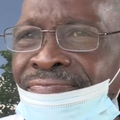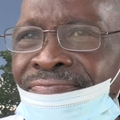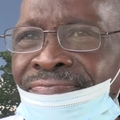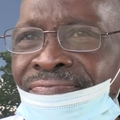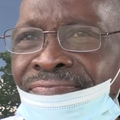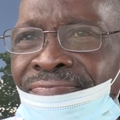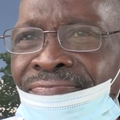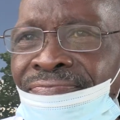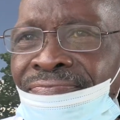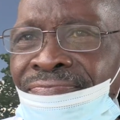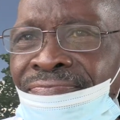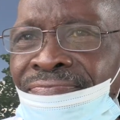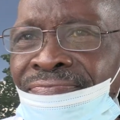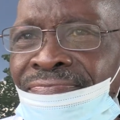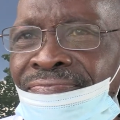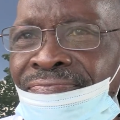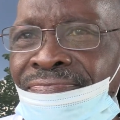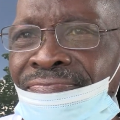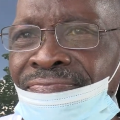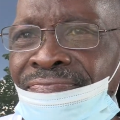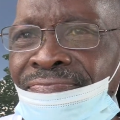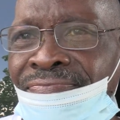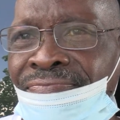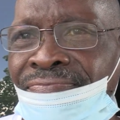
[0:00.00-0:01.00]
did
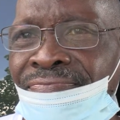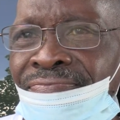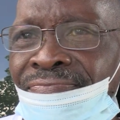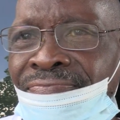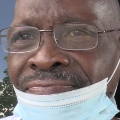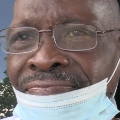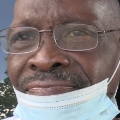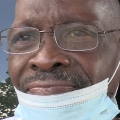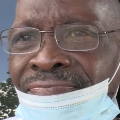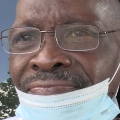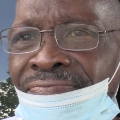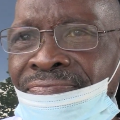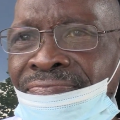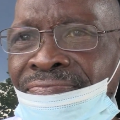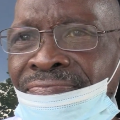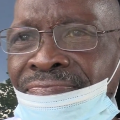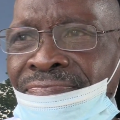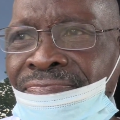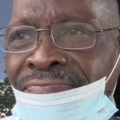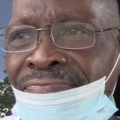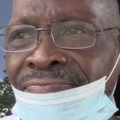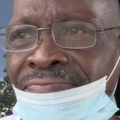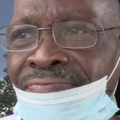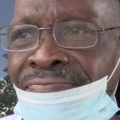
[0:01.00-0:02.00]
you? Could you say you learned
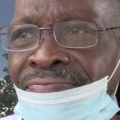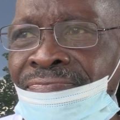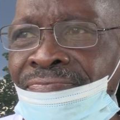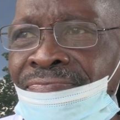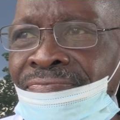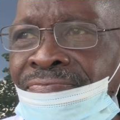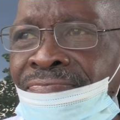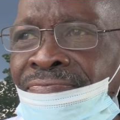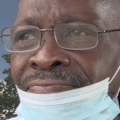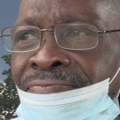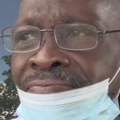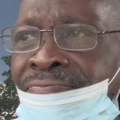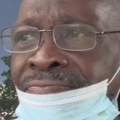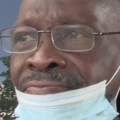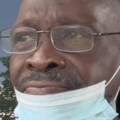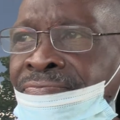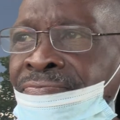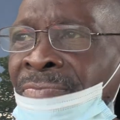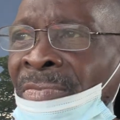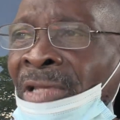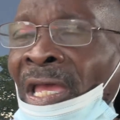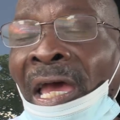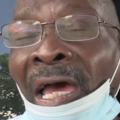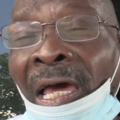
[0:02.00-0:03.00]
something in prison?
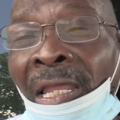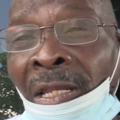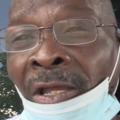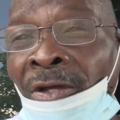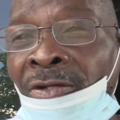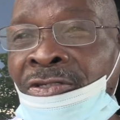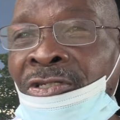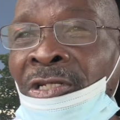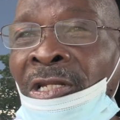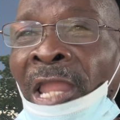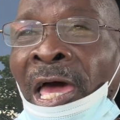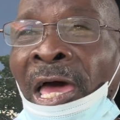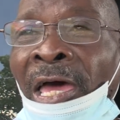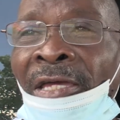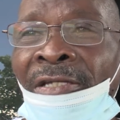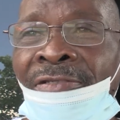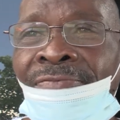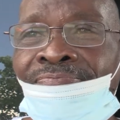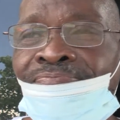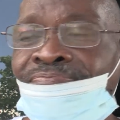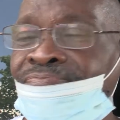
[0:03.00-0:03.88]
I learned a lot.